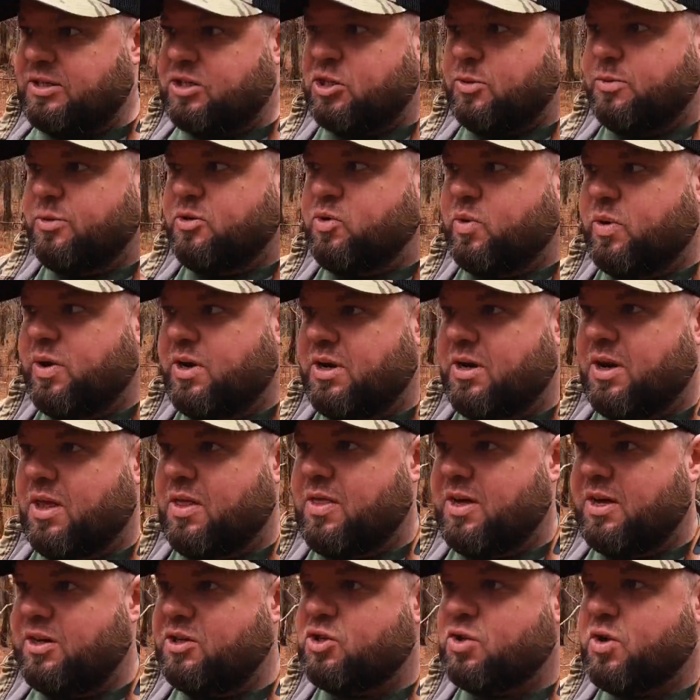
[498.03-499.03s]
So between
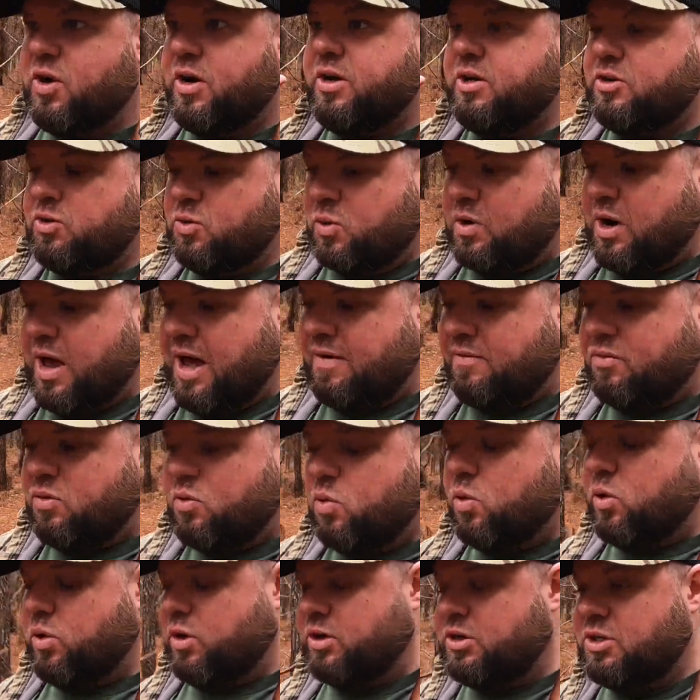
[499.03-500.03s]
these trails, what I have in the
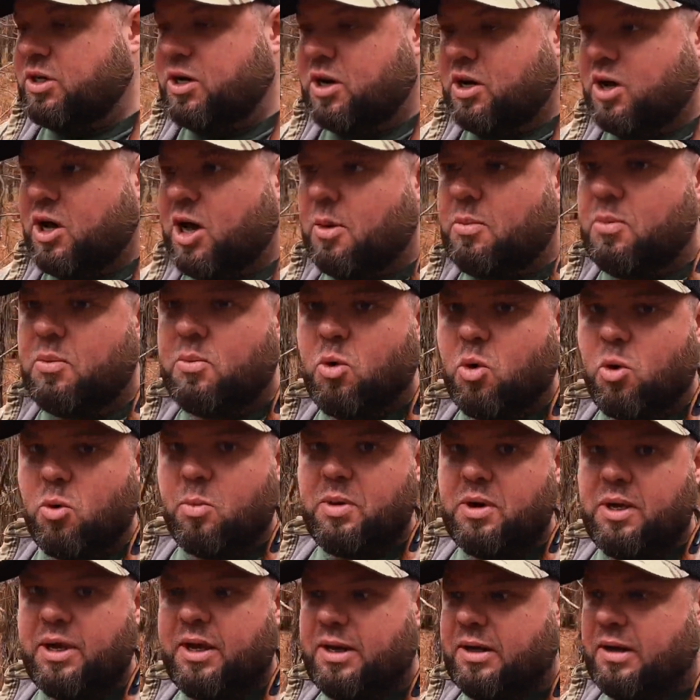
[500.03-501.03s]
woods, and a couple more
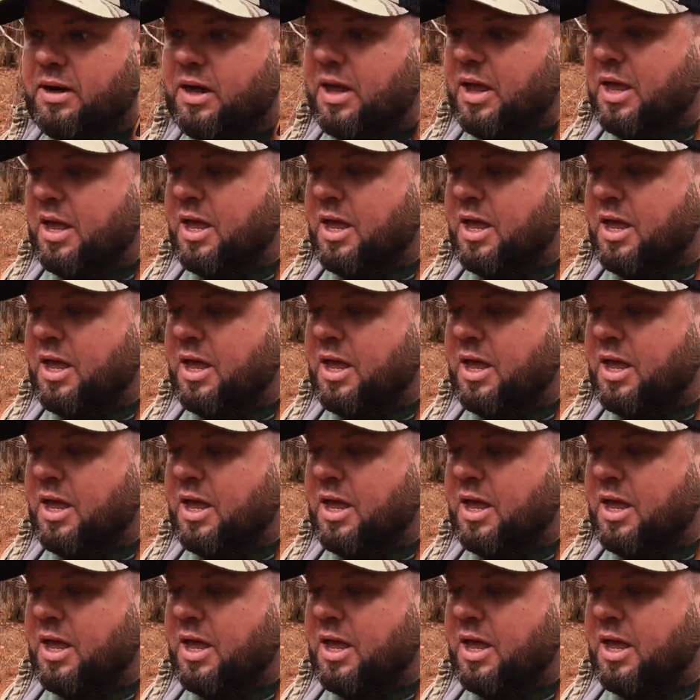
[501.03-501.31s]
planned,